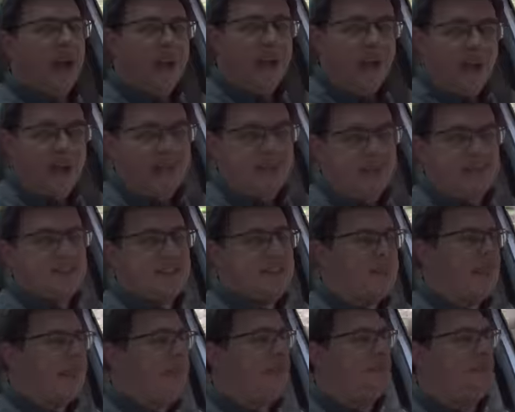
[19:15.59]
I know a decent
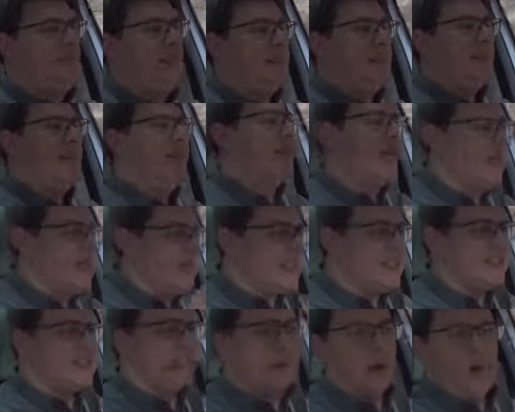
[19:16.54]
number of people have been
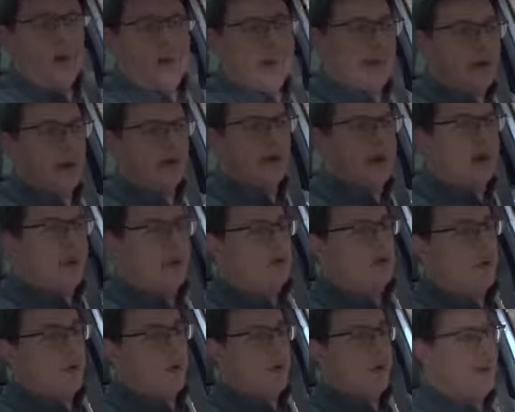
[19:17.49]
disappointed by the
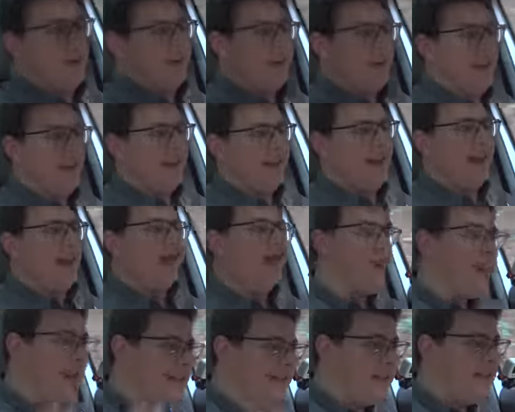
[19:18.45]
Q4 e-tron. If
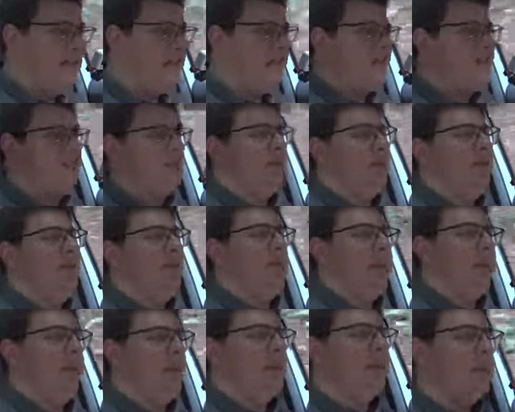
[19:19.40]
that includes you,
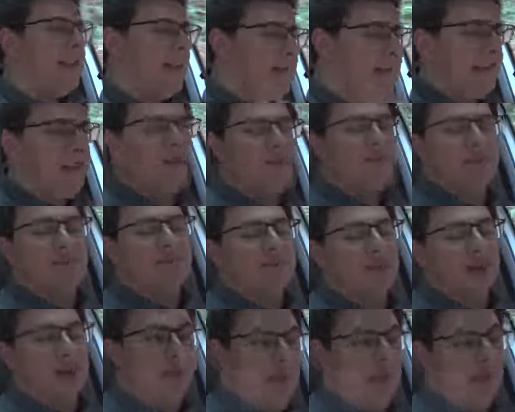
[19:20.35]
then let me
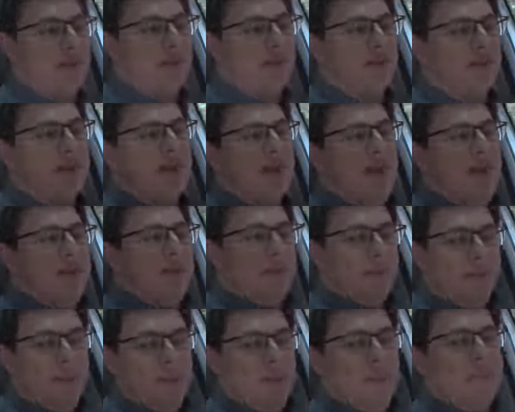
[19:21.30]
just propose
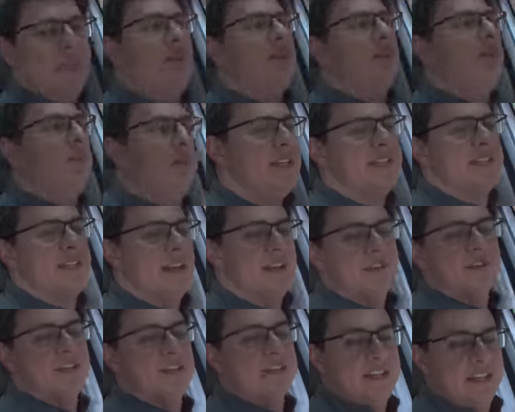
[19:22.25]
that maybe you're
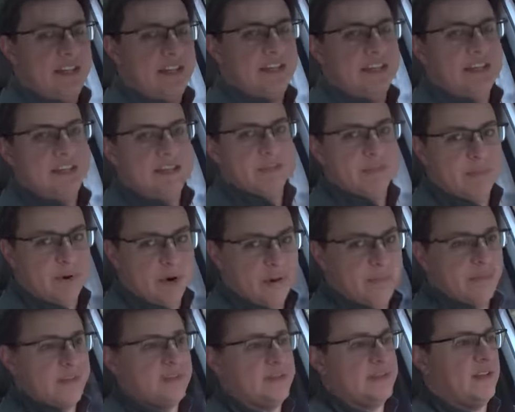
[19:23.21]
misunderstanding the
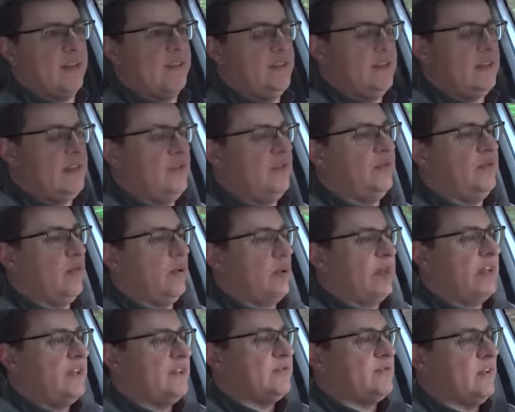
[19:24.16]
purpose of the Q4
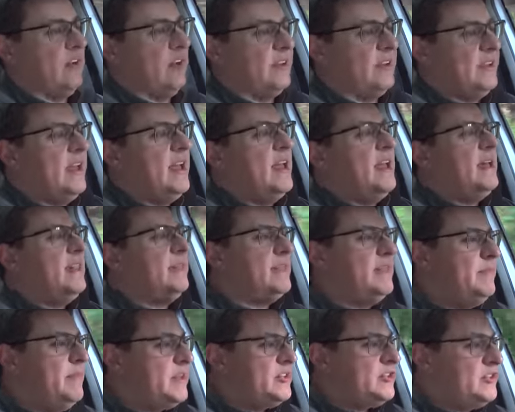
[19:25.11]
e-tron.
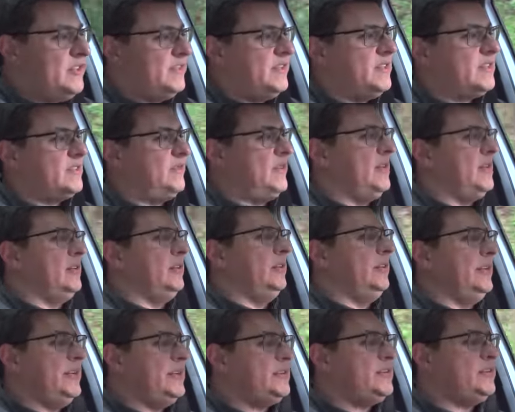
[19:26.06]
The mission of this
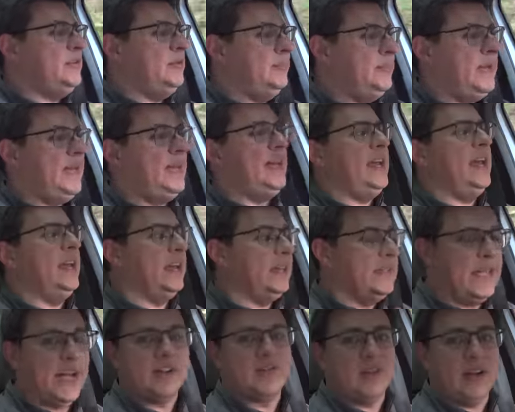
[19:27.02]
vehicle is to be an
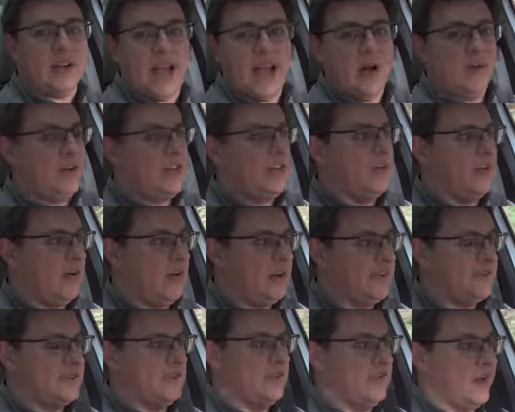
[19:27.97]
electric Audi
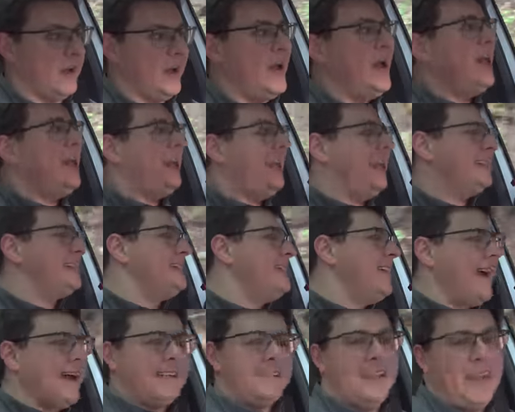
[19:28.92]
crossover. It's
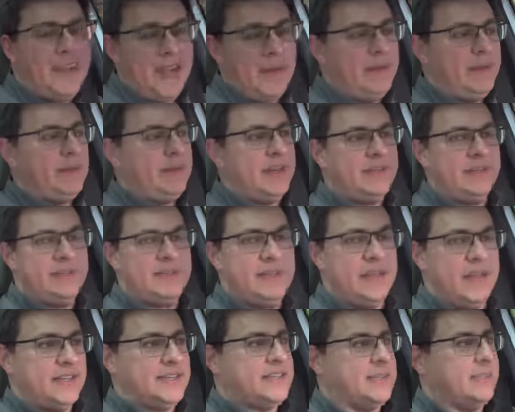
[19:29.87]
not to emulate a
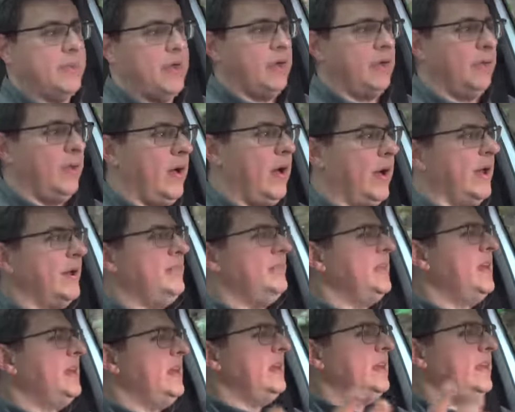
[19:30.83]
Tesla Model Y.
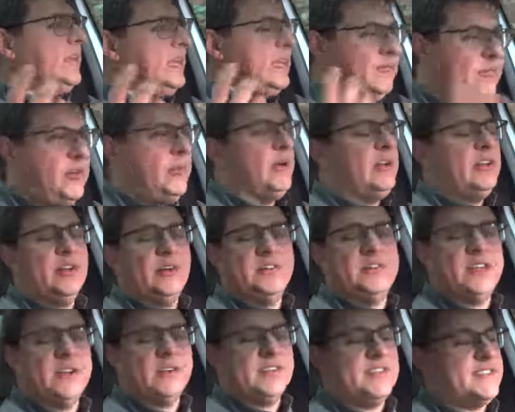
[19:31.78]
If you want to go
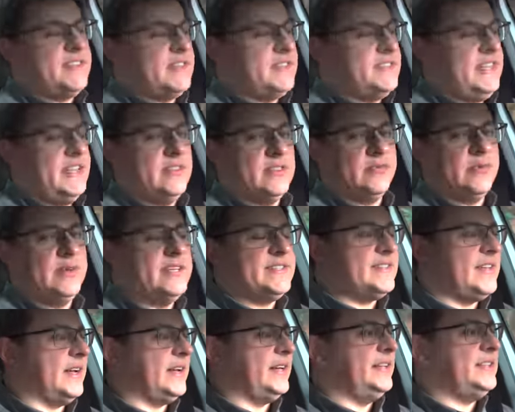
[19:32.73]
0 to 60 in 3
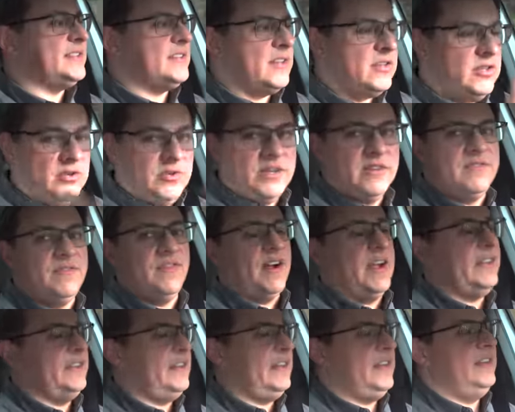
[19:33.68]
seconds, you can
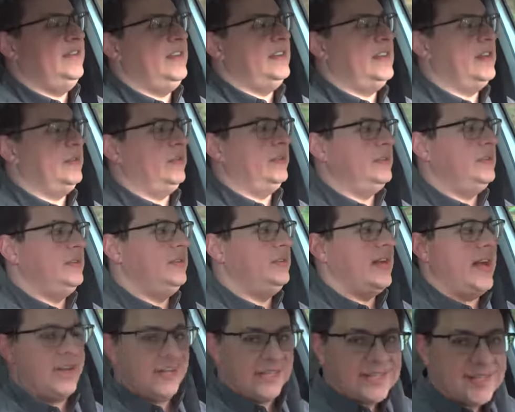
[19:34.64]
find an EV that will do
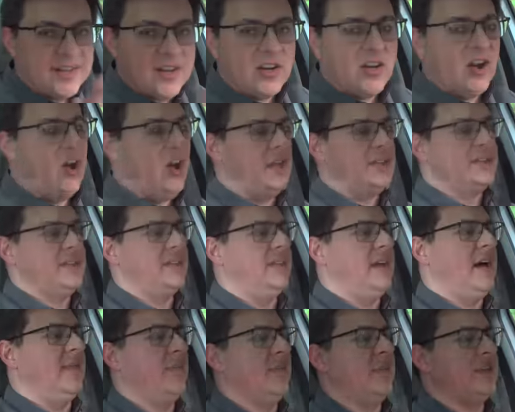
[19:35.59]
that. It's going to cost a
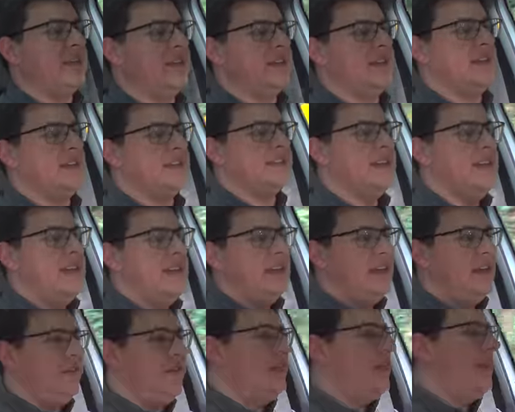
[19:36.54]
lot more than this.
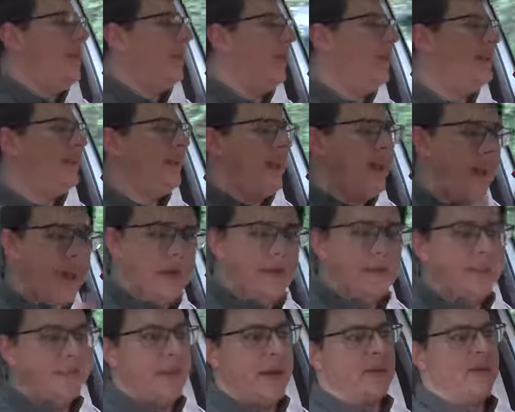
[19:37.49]
If you want one that
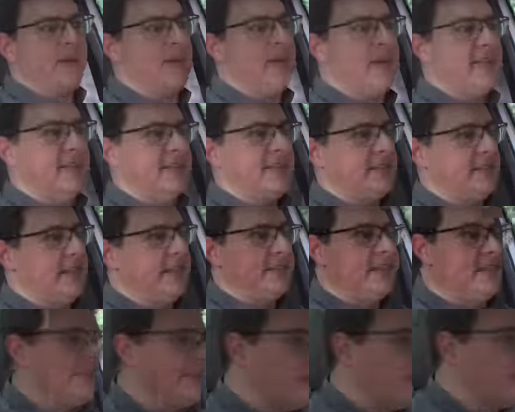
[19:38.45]
handles better than this,
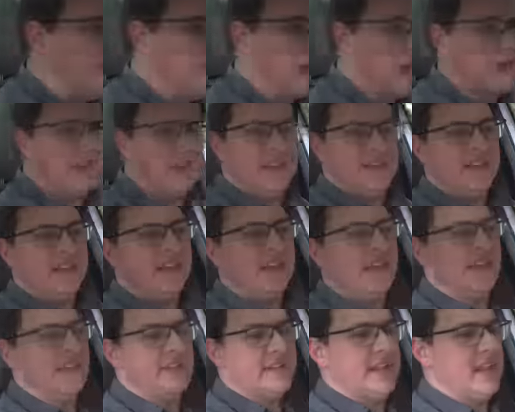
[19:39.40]
has different motors than
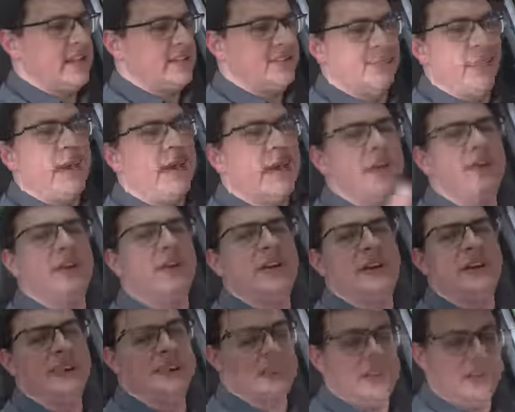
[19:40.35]
this, has whatever
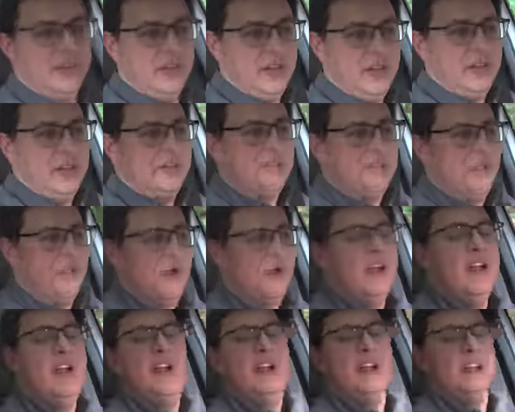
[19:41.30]
it is that you're looking
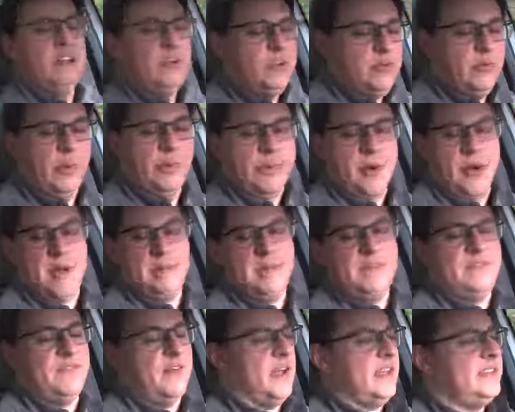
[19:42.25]
for, you will probably
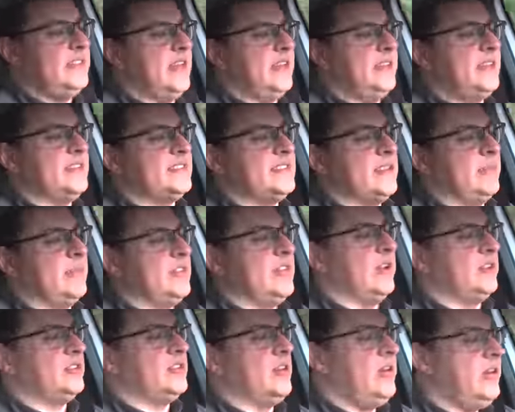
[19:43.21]
find that in some of the
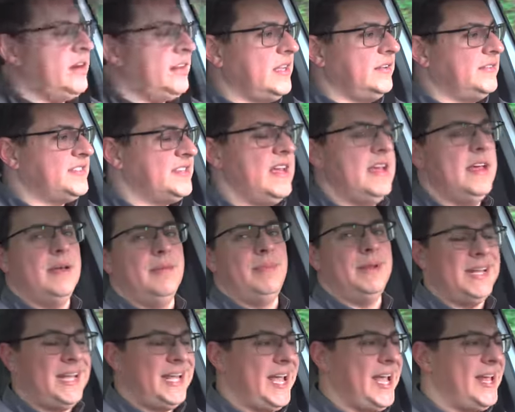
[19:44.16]
alternatives,
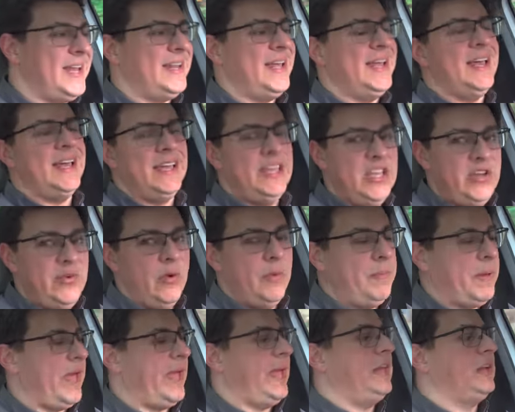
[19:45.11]
but again, you will
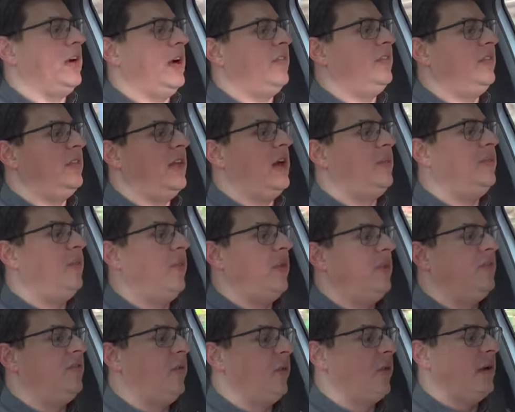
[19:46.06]
pay an awful lot
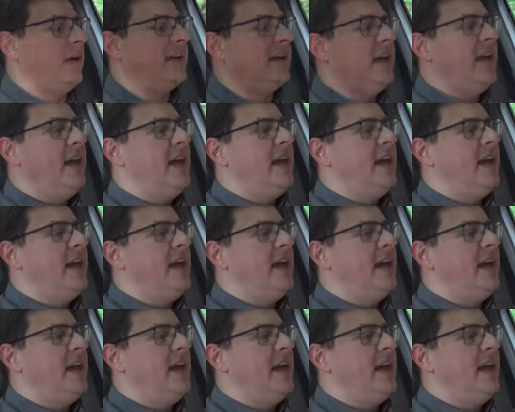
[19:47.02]
more for it.